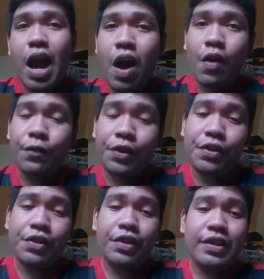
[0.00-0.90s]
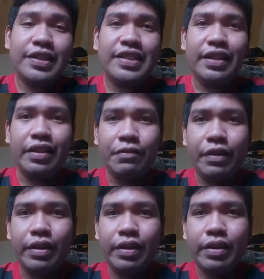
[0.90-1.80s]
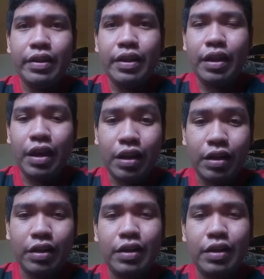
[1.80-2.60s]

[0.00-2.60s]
of your significant other.